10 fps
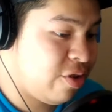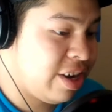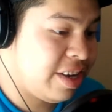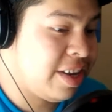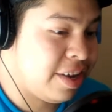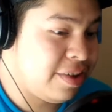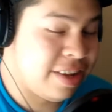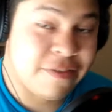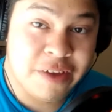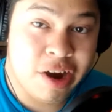really did this
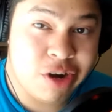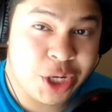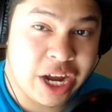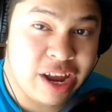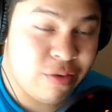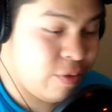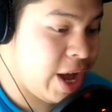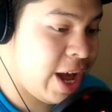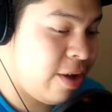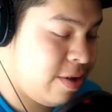in V R chat.
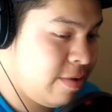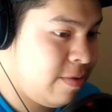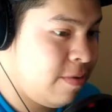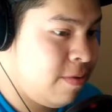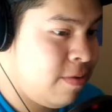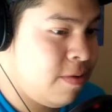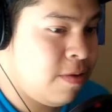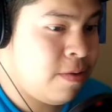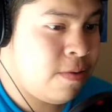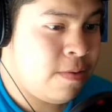Wow. Out in the gym,
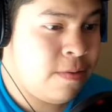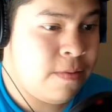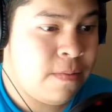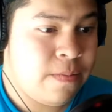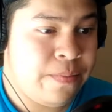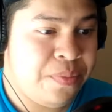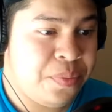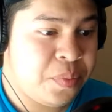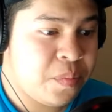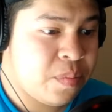and
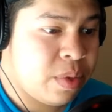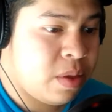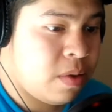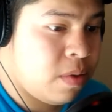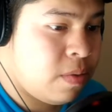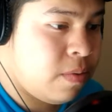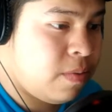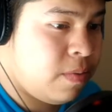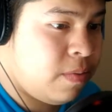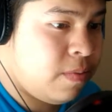The Rock walks
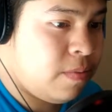in.